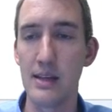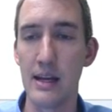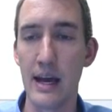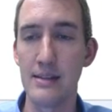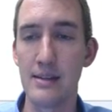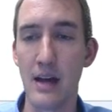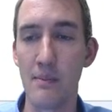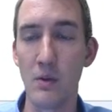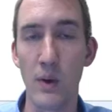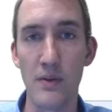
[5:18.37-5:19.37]
it adds a time
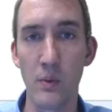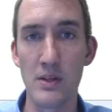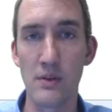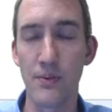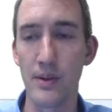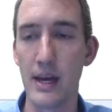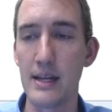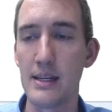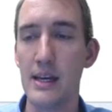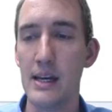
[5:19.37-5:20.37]
and weather widget for
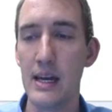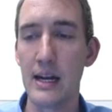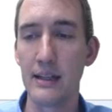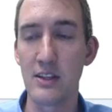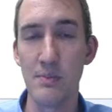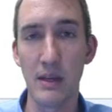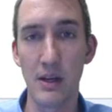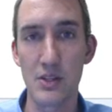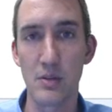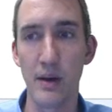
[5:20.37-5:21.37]
that, and it lets me
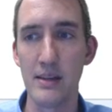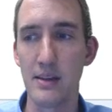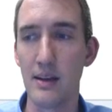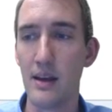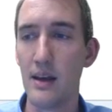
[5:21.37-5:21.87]
customize it.